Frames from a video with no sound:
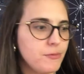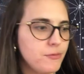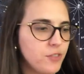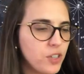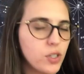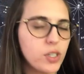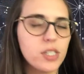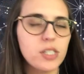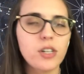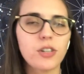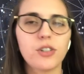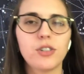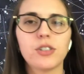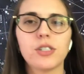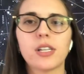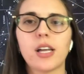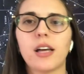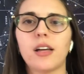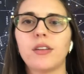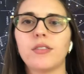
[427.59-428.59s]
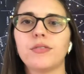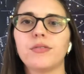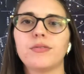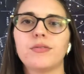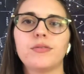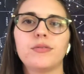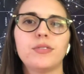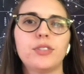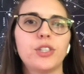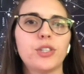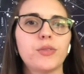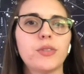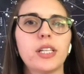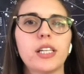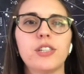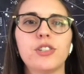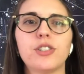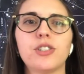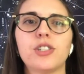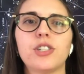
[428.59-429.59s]
Focus on yourself, your
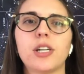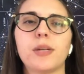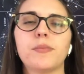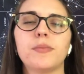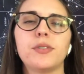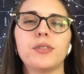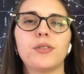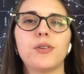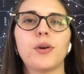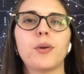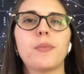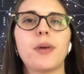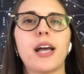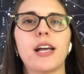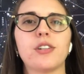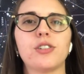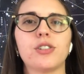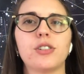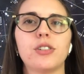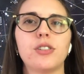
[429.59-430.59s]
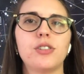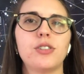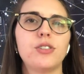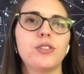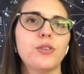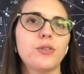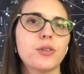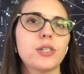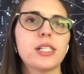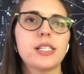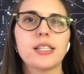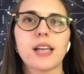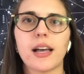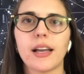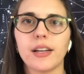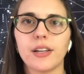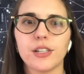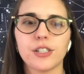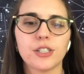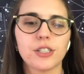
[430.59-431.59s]
relationships, your passions, your
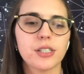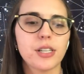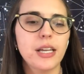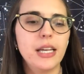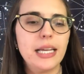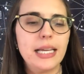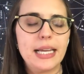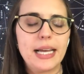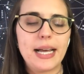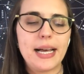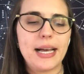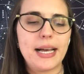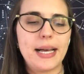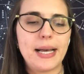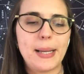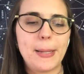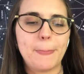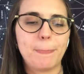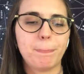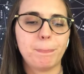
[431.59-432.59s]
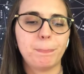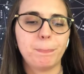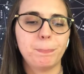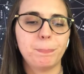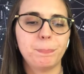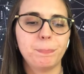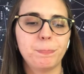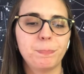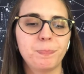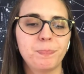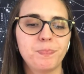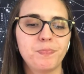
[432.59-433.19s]
desires. Um,